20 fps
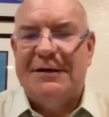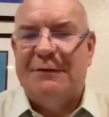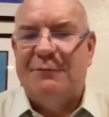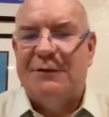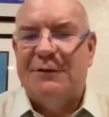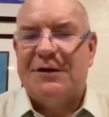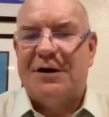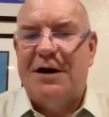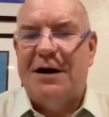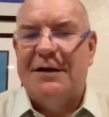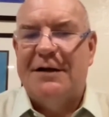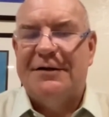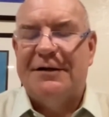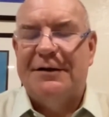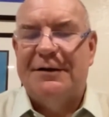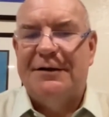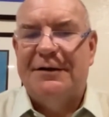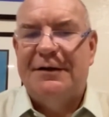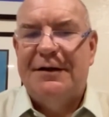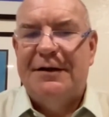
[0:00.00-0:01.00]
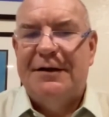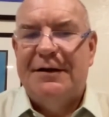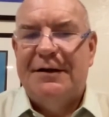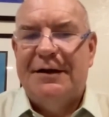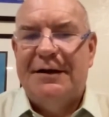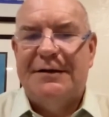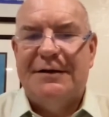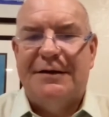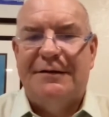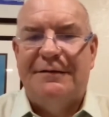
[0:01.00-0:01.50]
Wisconsin
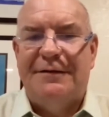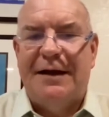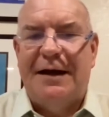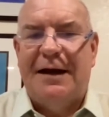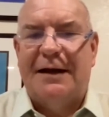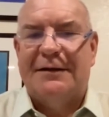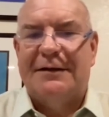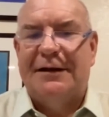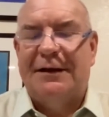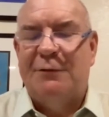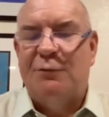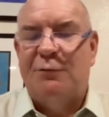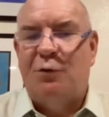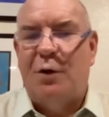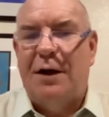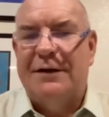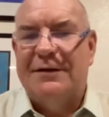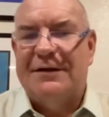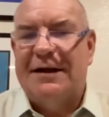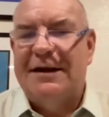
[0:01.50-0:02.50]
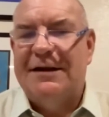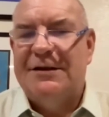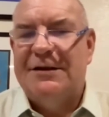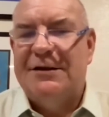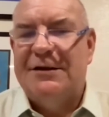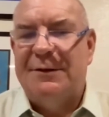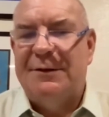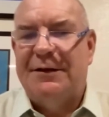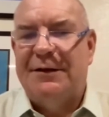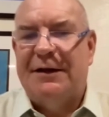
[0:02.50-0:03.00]
is in fact and was
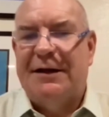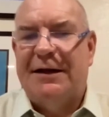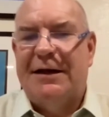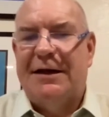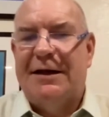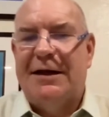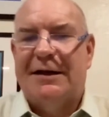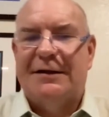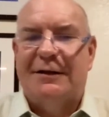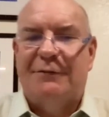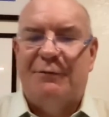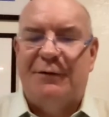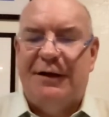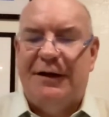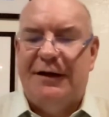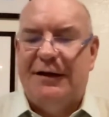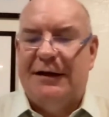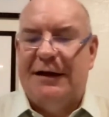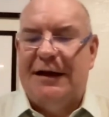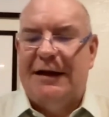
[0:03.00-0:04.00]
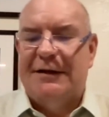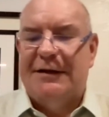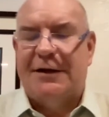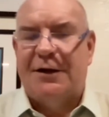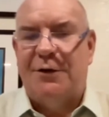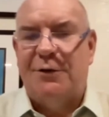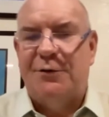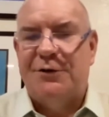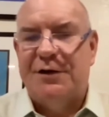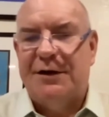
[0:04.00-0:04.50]
intimately connected with the Atlantic
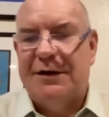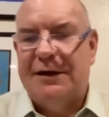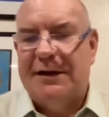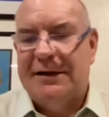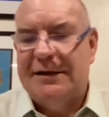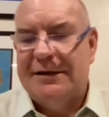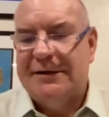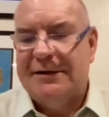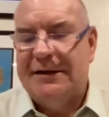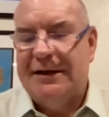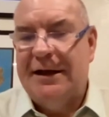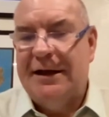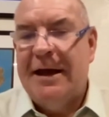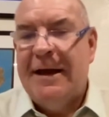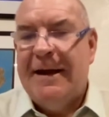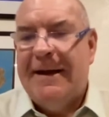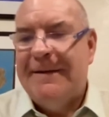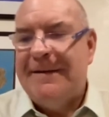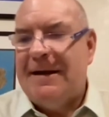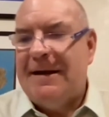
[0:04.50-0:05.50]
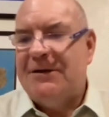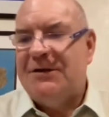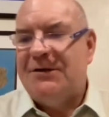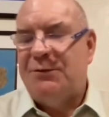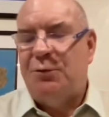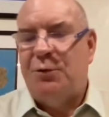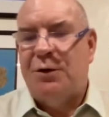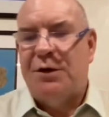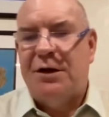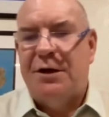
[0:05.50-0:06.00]
Ocean and the sea. And that's
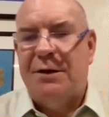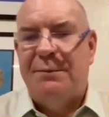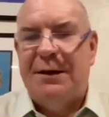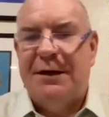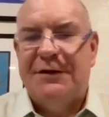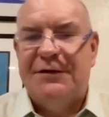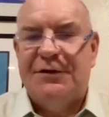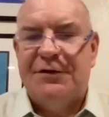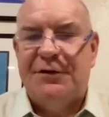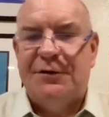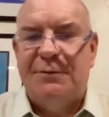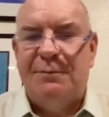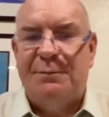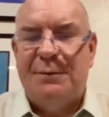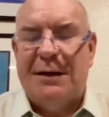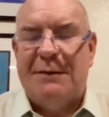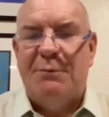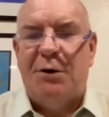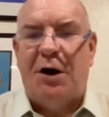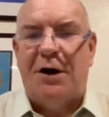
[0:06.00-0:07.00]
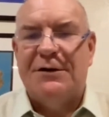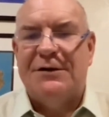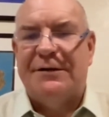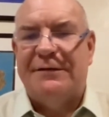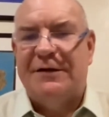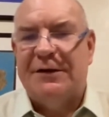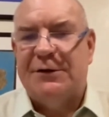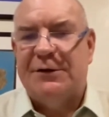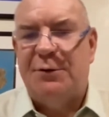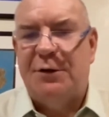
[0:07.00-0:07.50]
one of the big parts
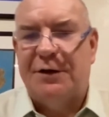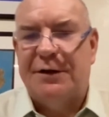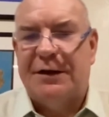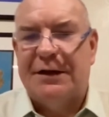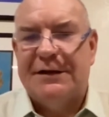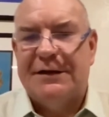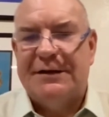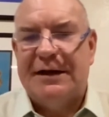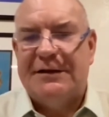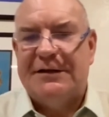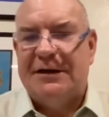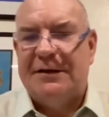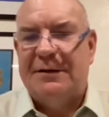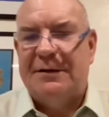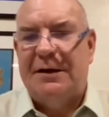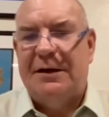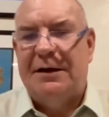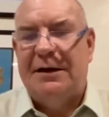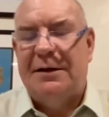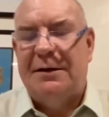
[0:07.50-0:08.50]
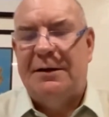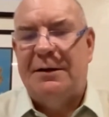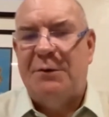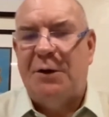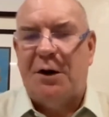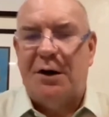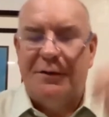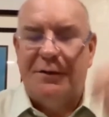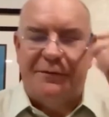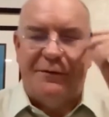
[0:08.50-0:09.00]
of this book that sets it
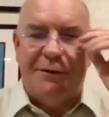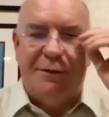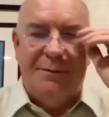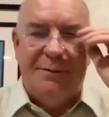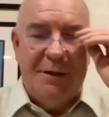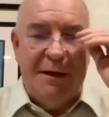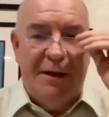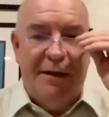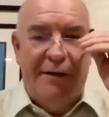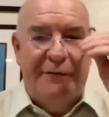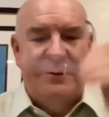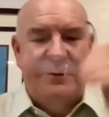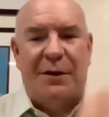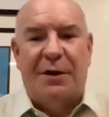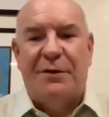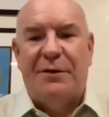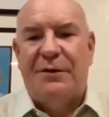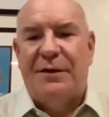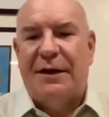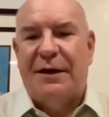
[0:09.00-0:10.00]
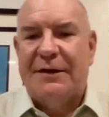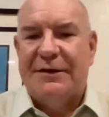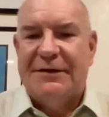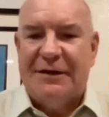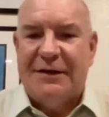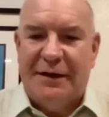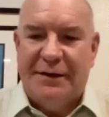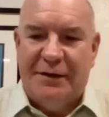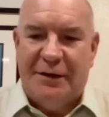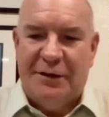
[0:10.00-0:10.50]
apart from other
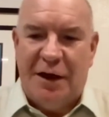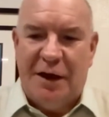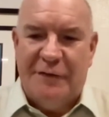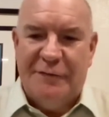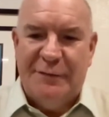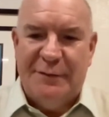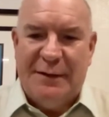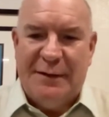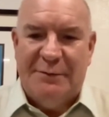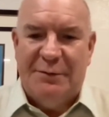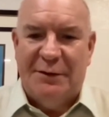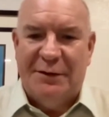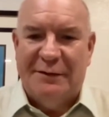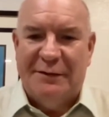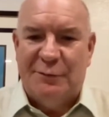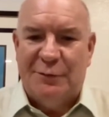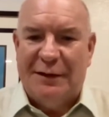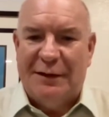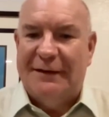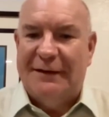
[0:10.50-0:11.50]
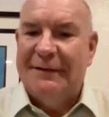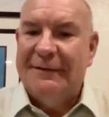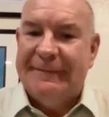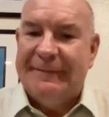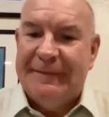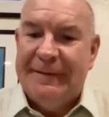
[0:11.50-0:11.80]
things that a lot of people have written.